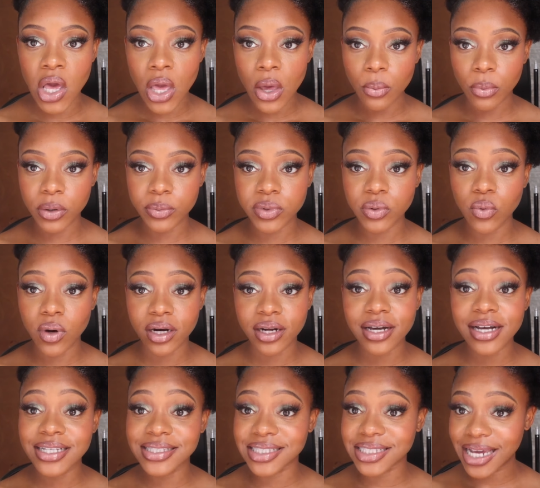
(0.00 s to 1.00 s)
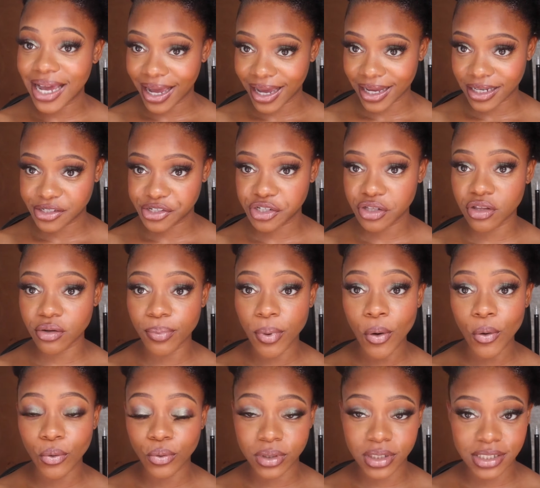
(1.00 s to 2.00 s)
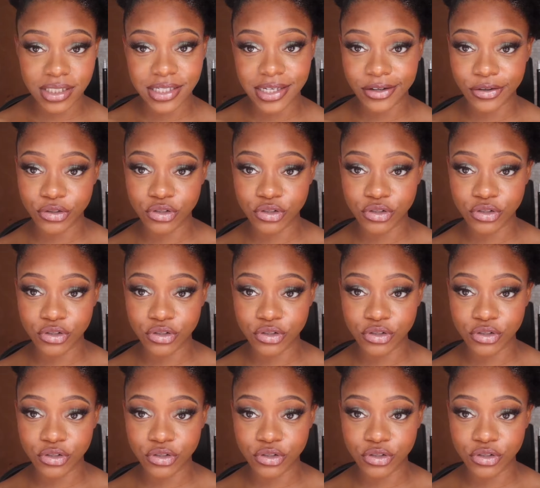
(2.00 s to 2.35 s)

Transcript: when we want to attach the ponytail